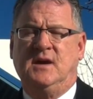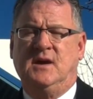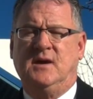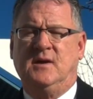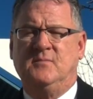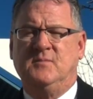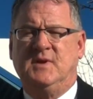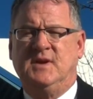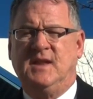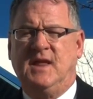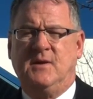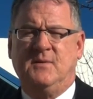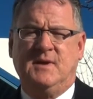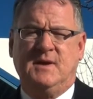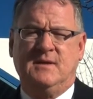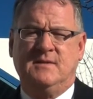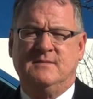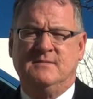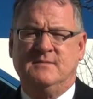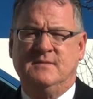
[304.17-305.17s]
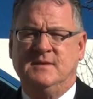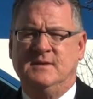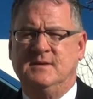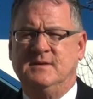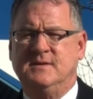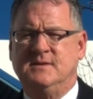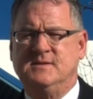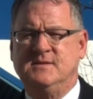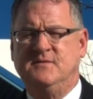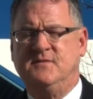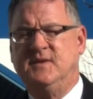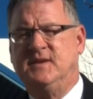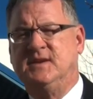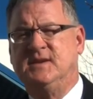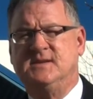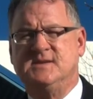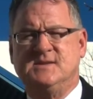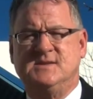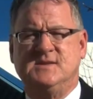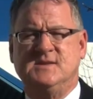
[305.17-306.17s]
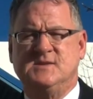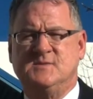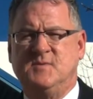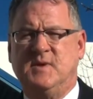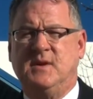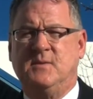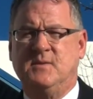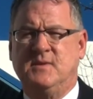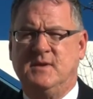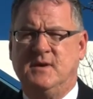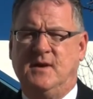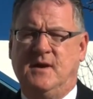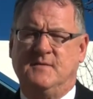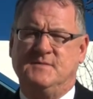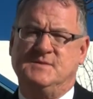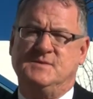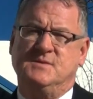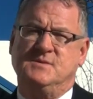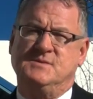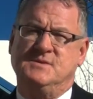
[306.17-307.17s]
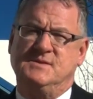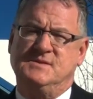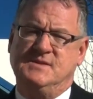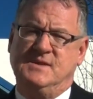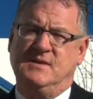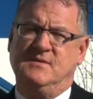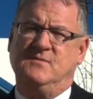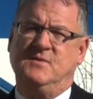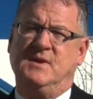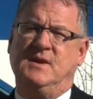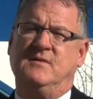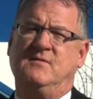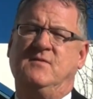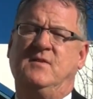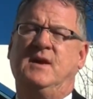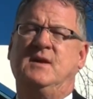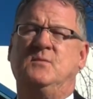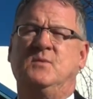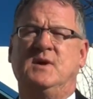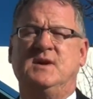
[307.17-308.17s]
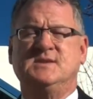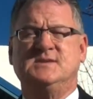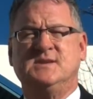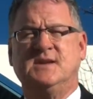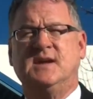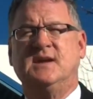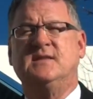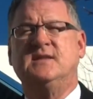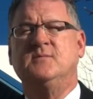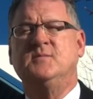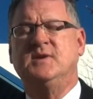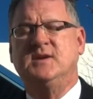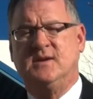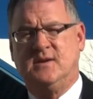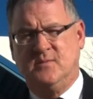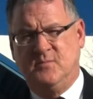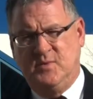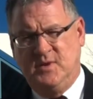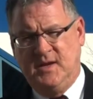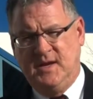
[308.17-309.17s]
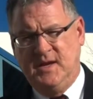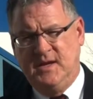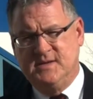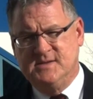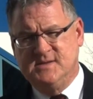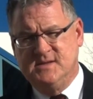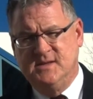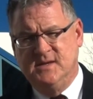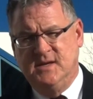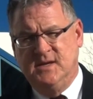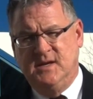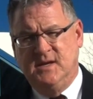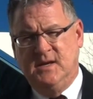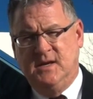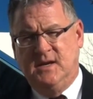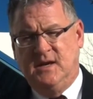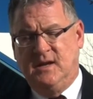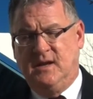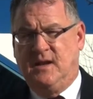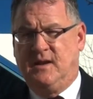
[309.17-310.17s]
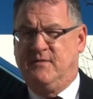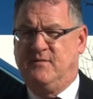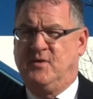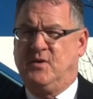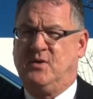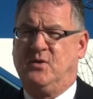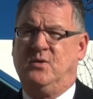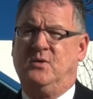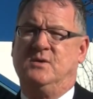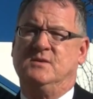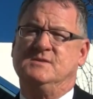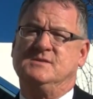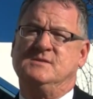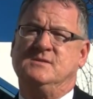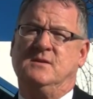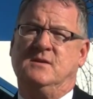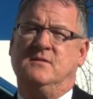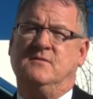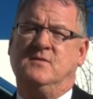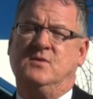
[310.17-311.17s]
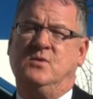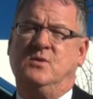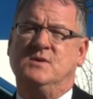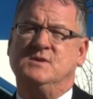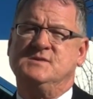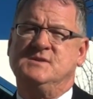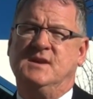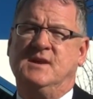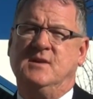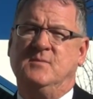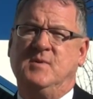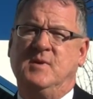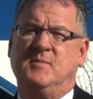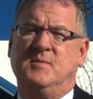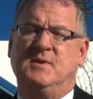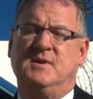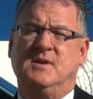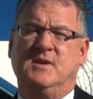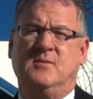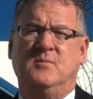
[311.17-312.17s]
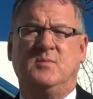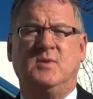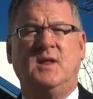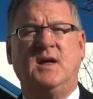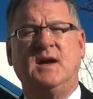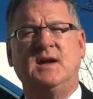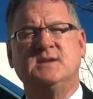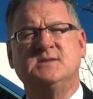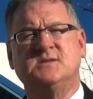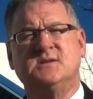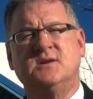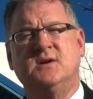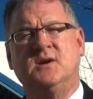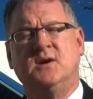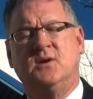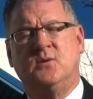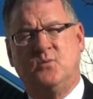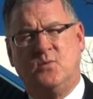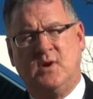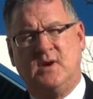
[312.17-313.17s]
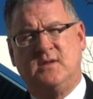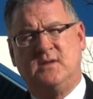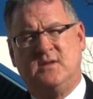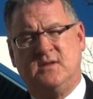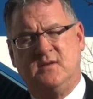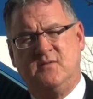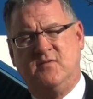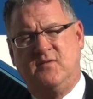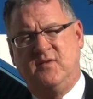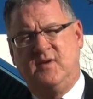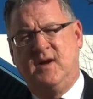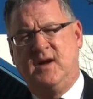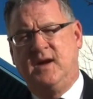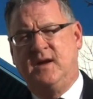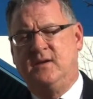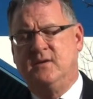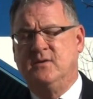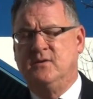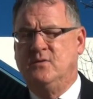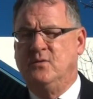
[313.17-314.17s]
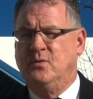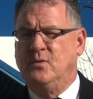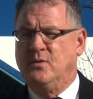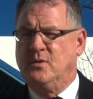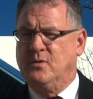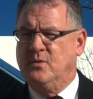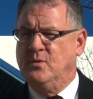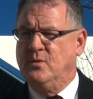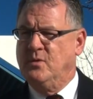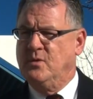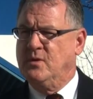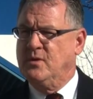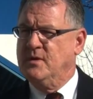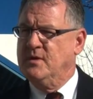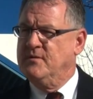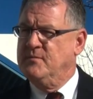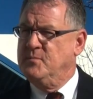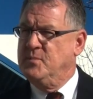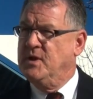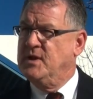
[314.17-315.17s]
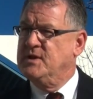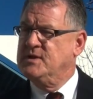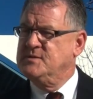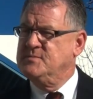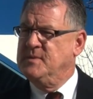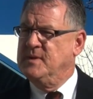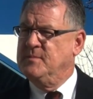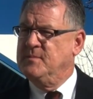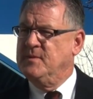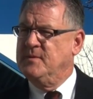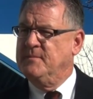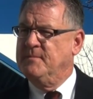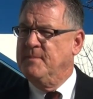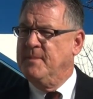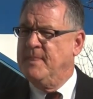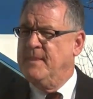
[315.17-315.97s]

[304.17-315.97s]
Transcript: allowing defendants to speak with the officers and see if we can find ways to get them into compliance. A lot of our goals are, of course, to get people into compliance rather than fine or punish people.